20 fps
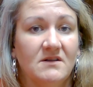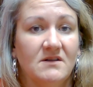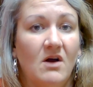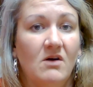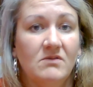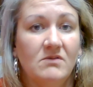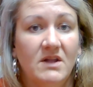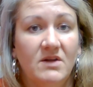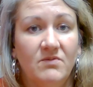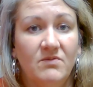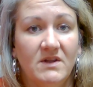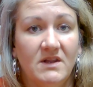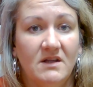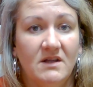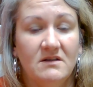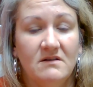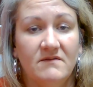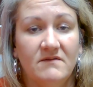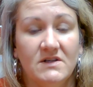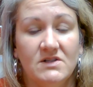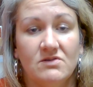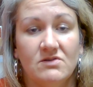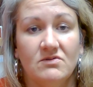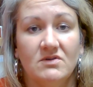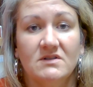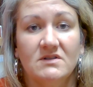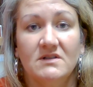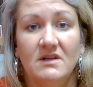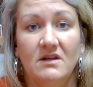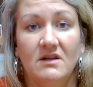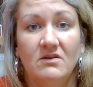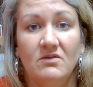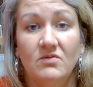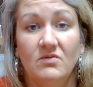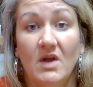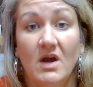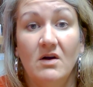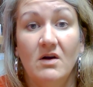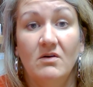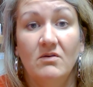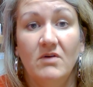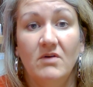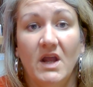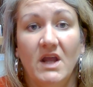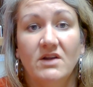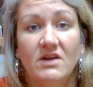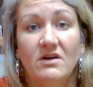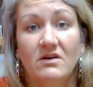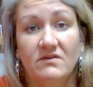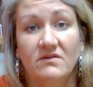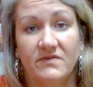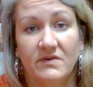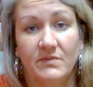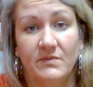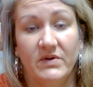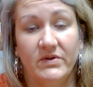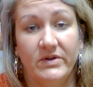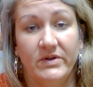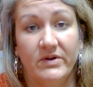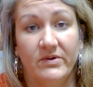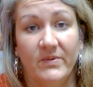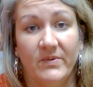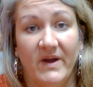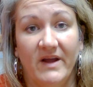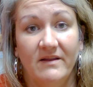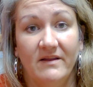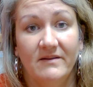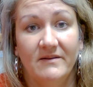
only with individuals that you know and are familiar with.